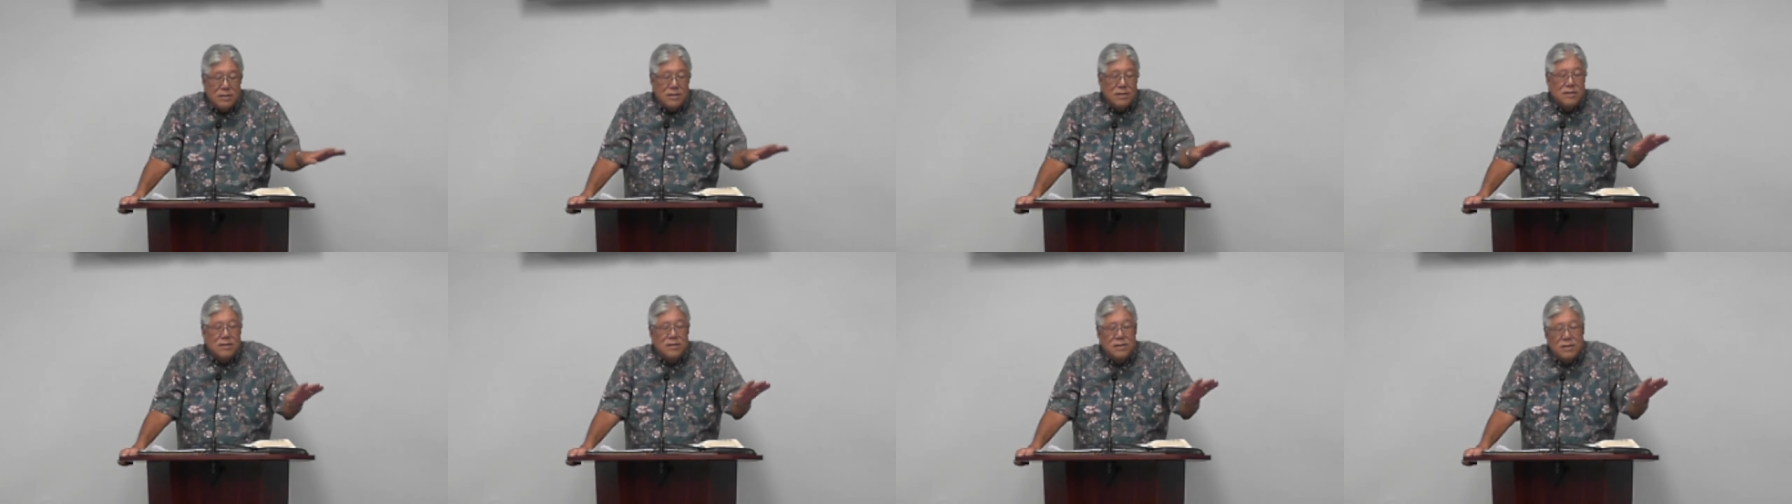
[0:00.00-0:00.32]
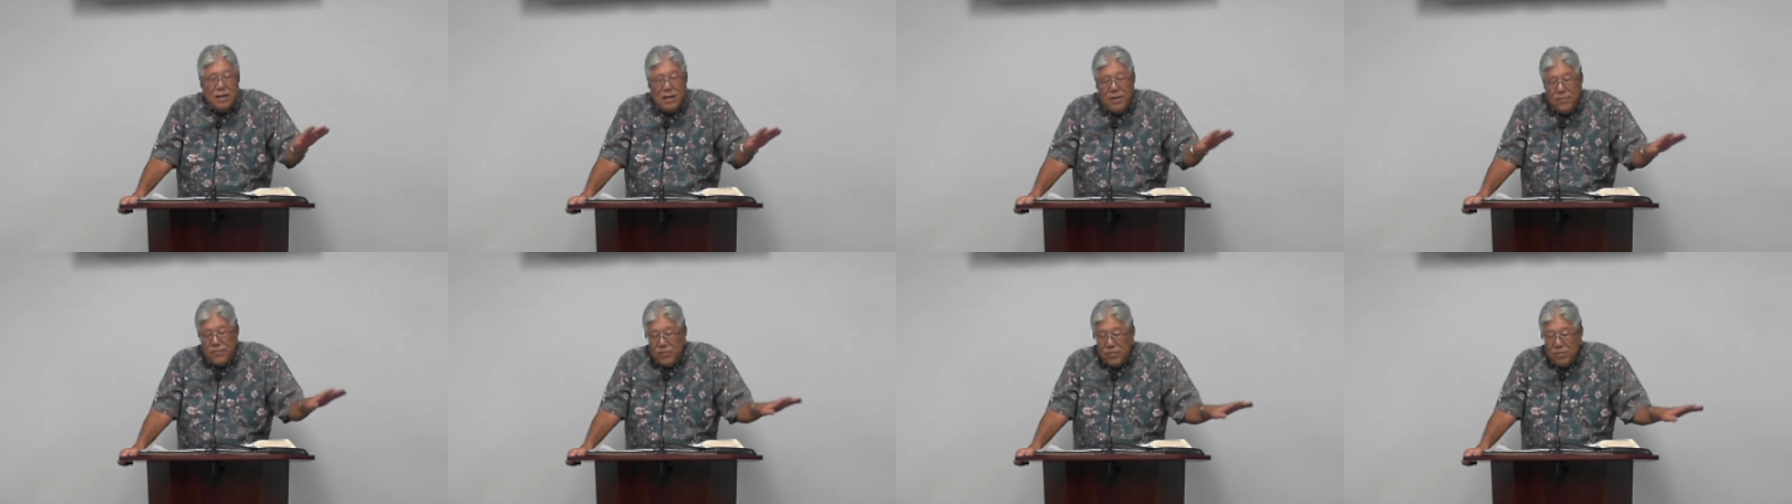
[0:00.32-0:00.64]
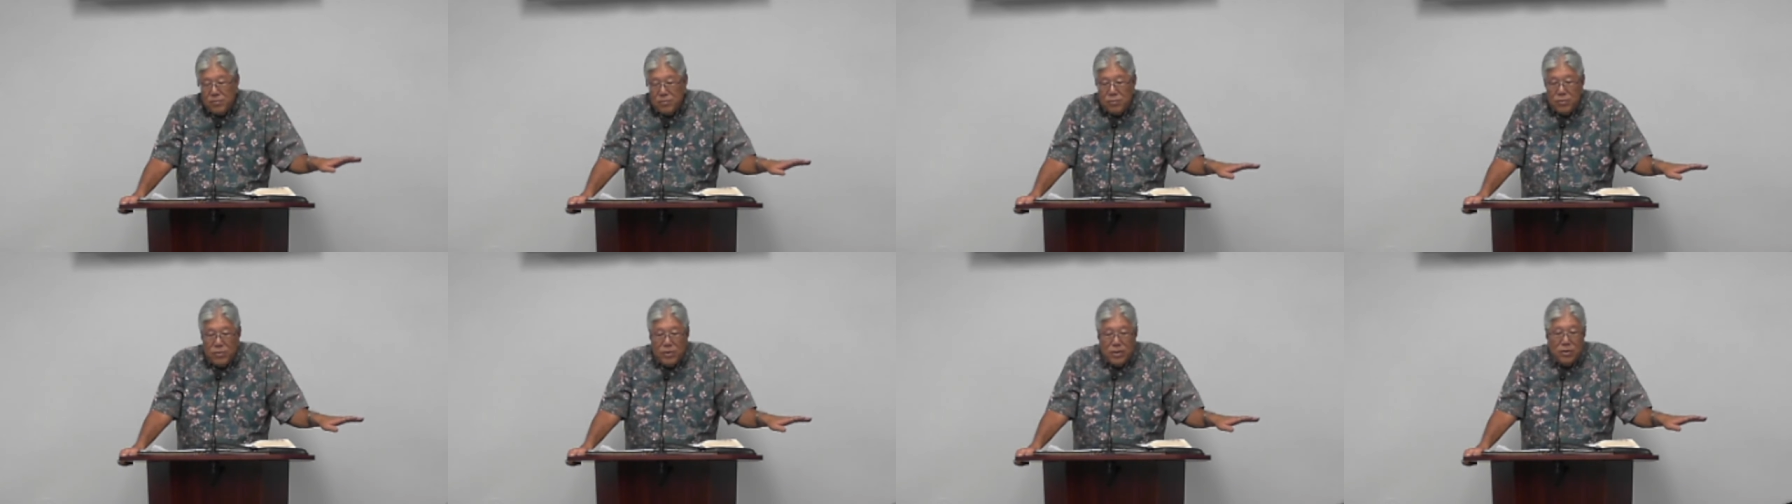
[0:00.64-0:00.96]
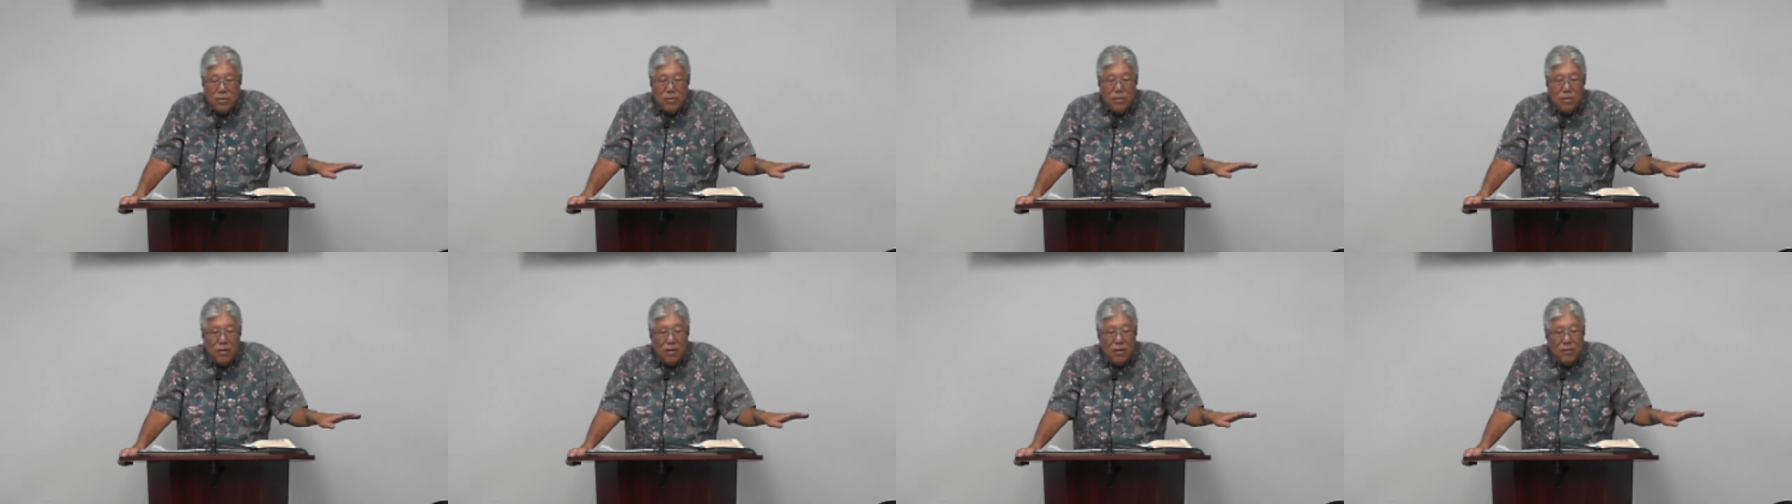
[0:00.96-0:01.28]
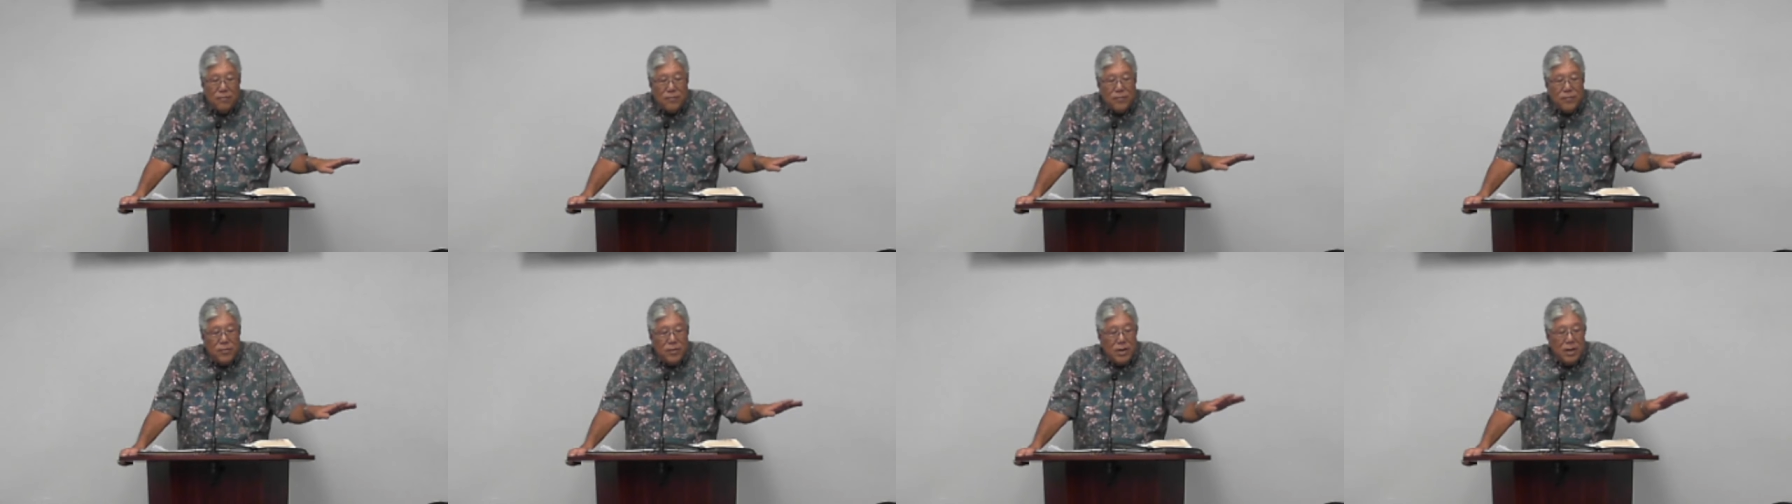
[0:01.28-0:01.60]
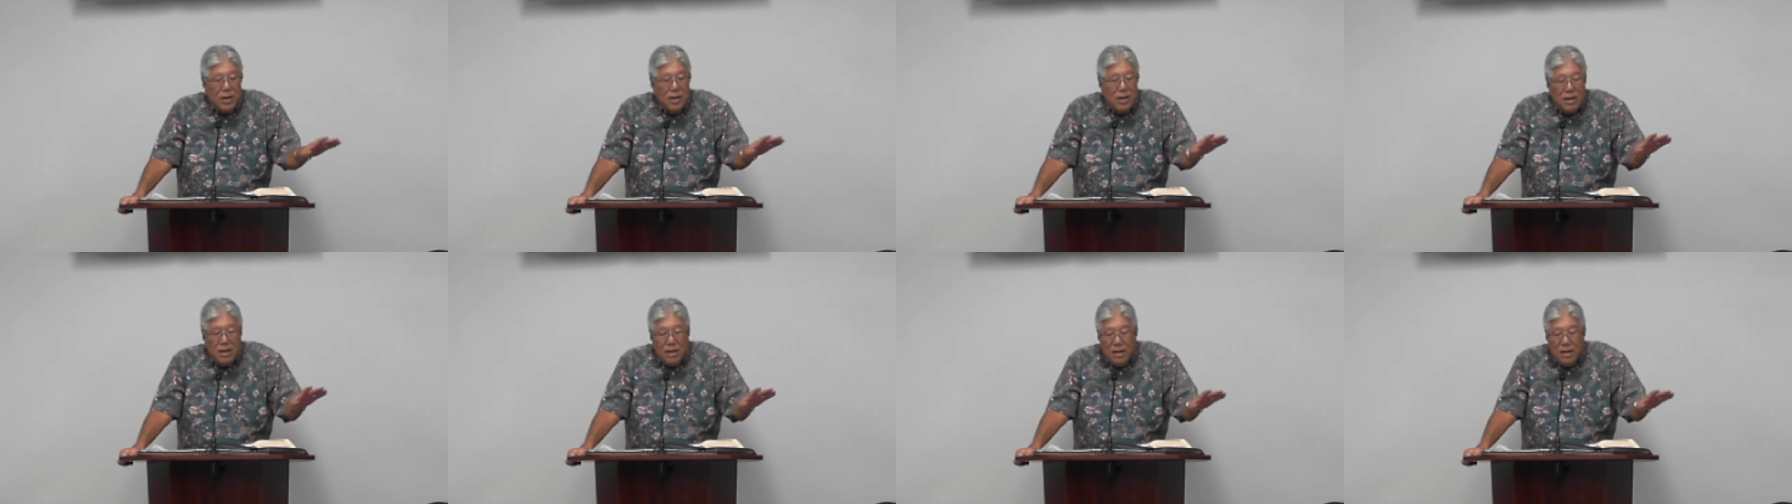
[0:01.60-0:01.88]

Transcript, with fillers: It's safe to bring your offering.